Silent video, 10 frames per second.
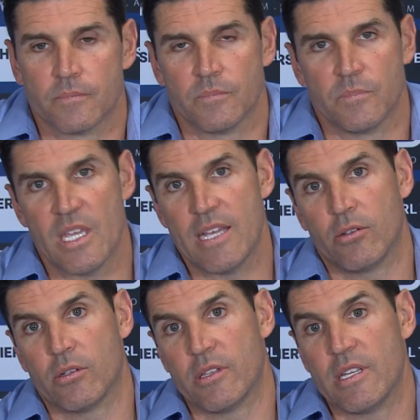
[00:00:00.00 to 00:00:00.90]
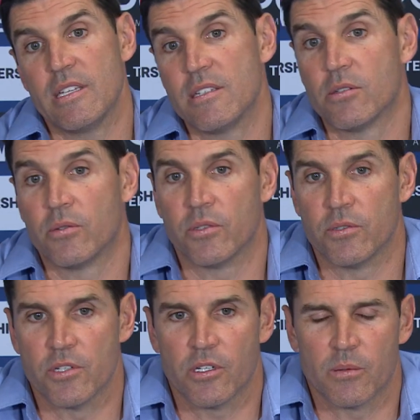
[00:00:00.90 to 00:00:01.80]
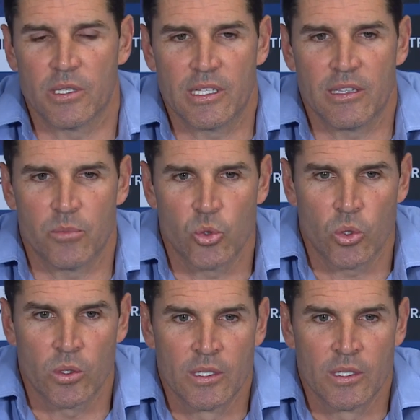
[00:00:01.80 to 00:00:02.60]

Yeah, look, I think he's doing a good job. I think the more